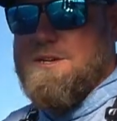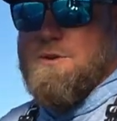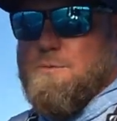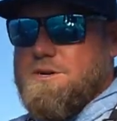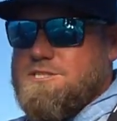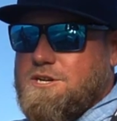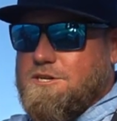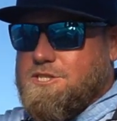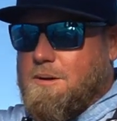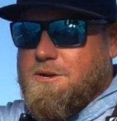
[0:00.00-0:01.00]
We're gonna
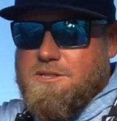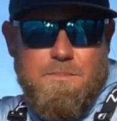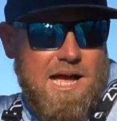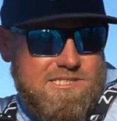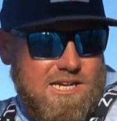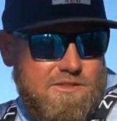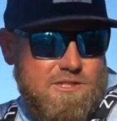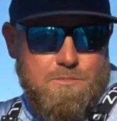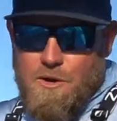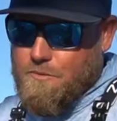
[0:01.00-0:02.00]
start chumming on the backside of
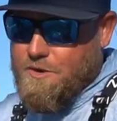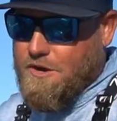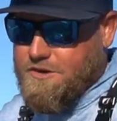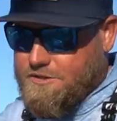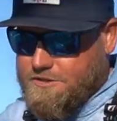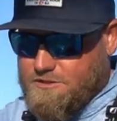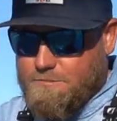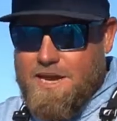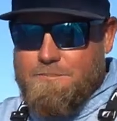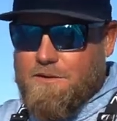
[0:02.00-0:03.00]
this pole. We are gonna use the
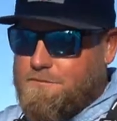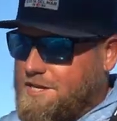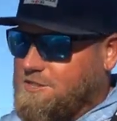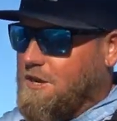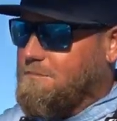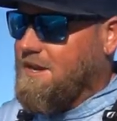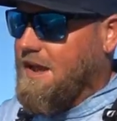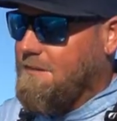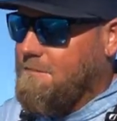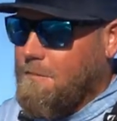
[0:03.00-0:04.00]
bait buffet chum
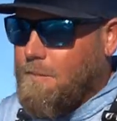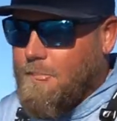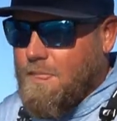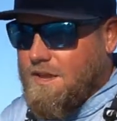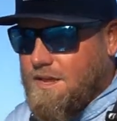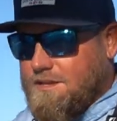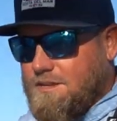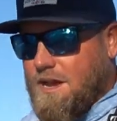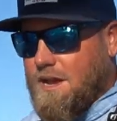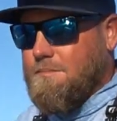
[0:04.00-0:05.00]
today.
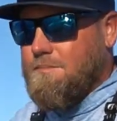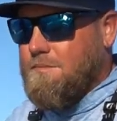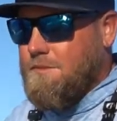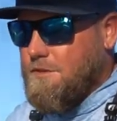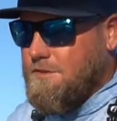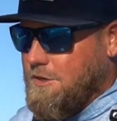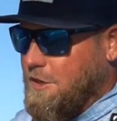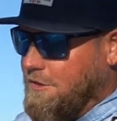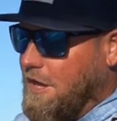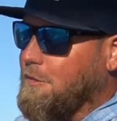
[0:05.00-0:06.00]
And uh, you
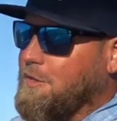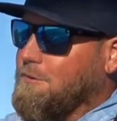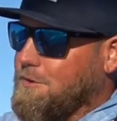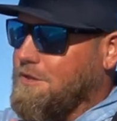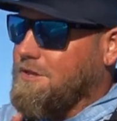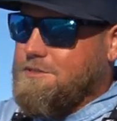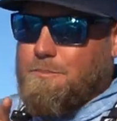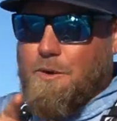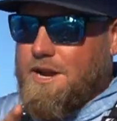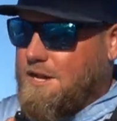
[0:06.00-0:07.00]
know, another thing really to
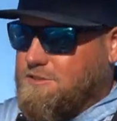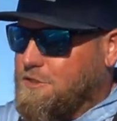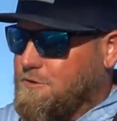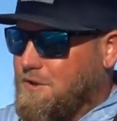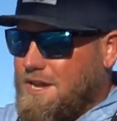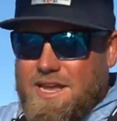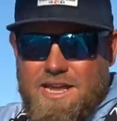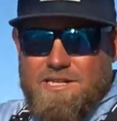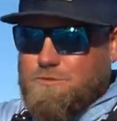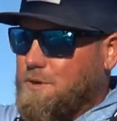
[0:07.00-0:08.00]
point out too
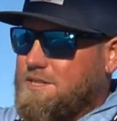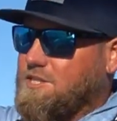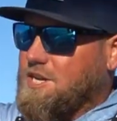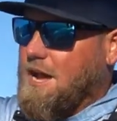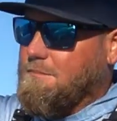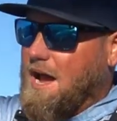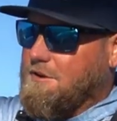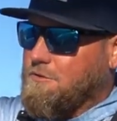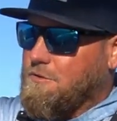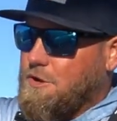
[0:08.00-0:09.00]
is with the jack
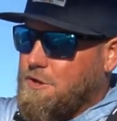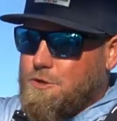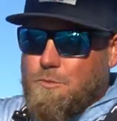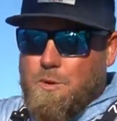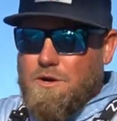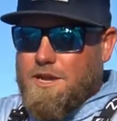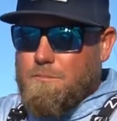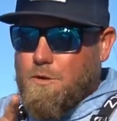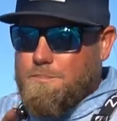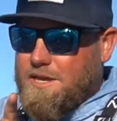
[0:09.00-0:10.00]
mackerel, yeah. you will get
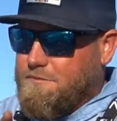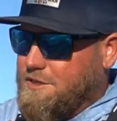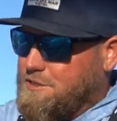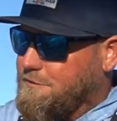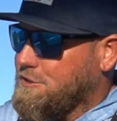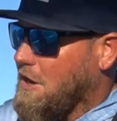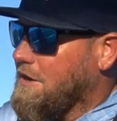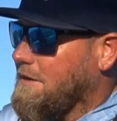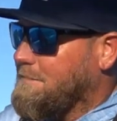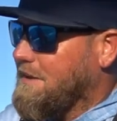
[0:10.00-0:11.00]
more pinfish. If you're
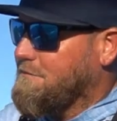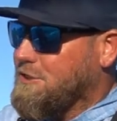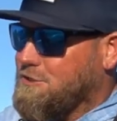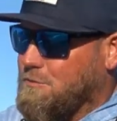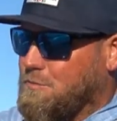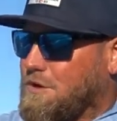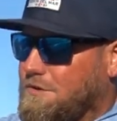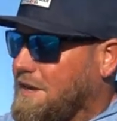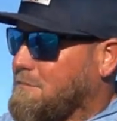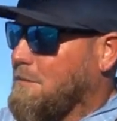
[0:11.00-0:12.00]
targeting pinfish, you will
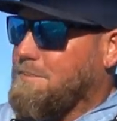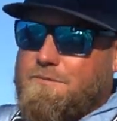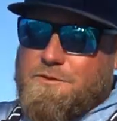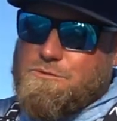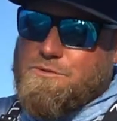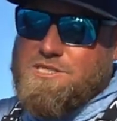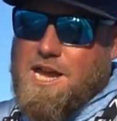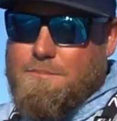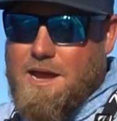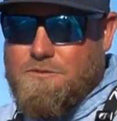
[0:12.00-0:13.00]
get more That's pinfish true. with the
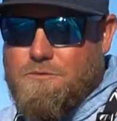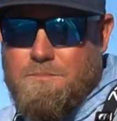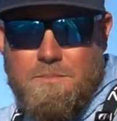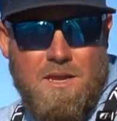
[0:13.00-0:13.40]
jack mackerel.